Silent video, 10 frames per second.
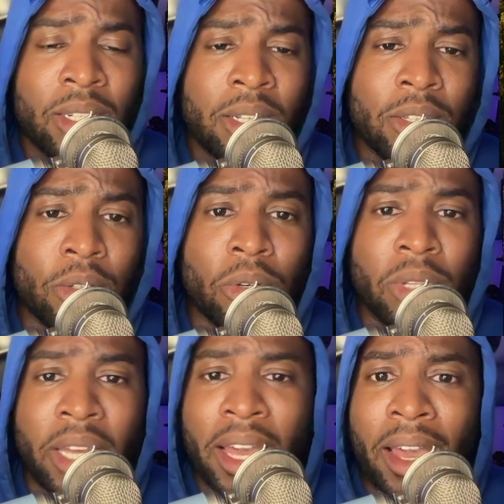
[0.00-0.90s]
You only
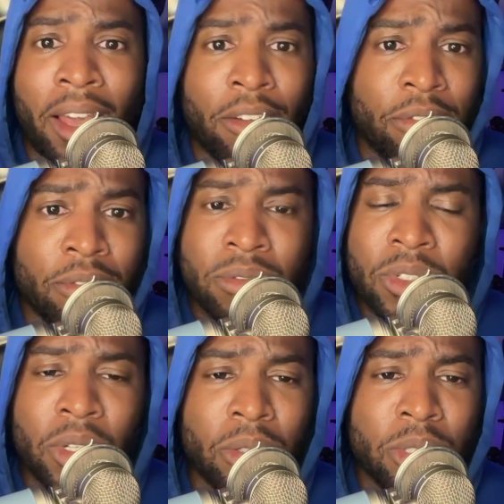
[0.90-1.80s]
have
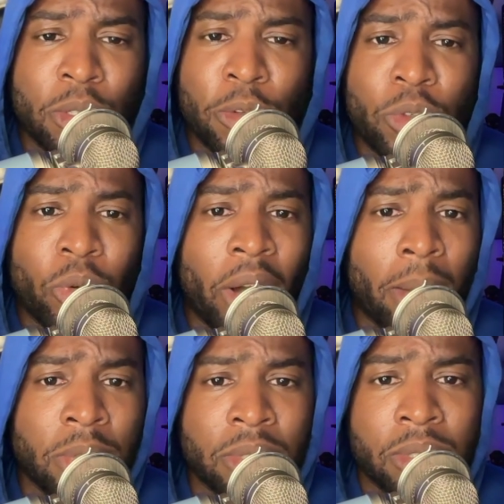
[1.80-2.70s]
so few
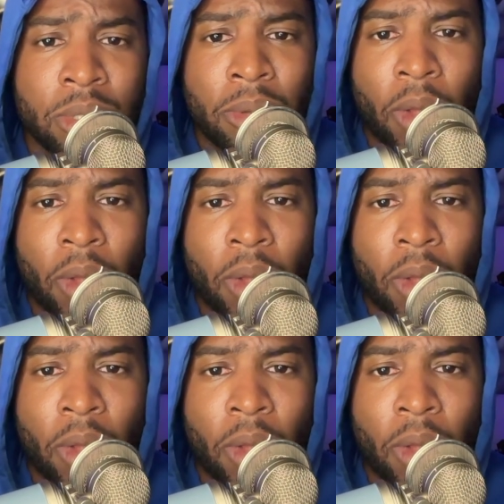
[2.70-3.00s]
options,